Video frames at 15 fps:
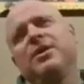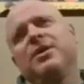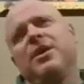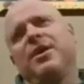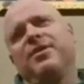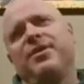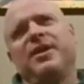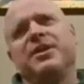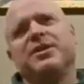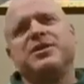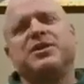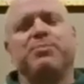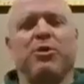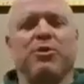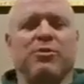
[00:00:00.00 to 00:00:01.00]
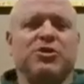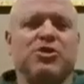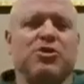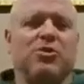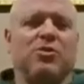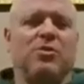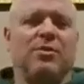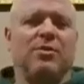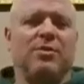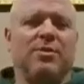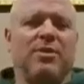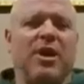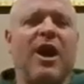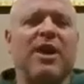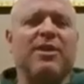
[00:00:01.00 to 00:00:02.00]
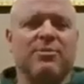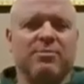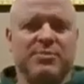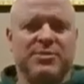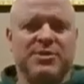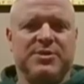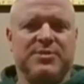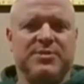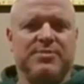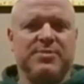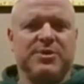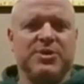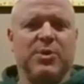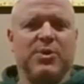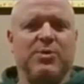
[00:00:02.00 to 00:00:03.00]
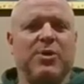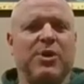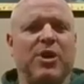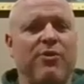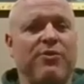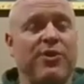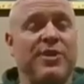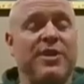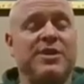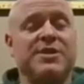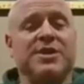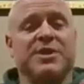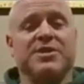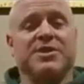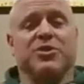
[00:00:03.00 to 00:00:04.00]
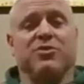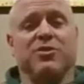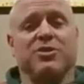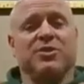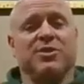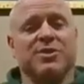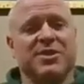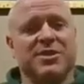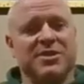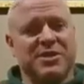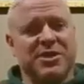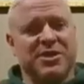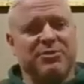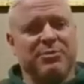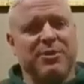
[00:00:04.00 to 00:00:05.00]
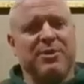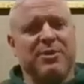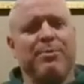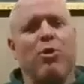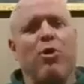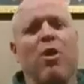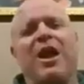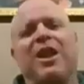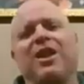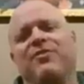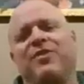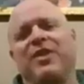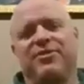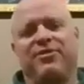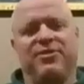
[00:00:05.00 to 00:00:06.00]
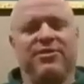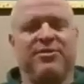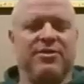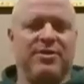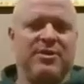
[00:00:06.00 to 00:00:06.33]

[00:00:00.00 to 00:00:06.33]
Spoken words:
and they are spiritual items. So when we offer these things to Krishna, it's considered to be a more elevated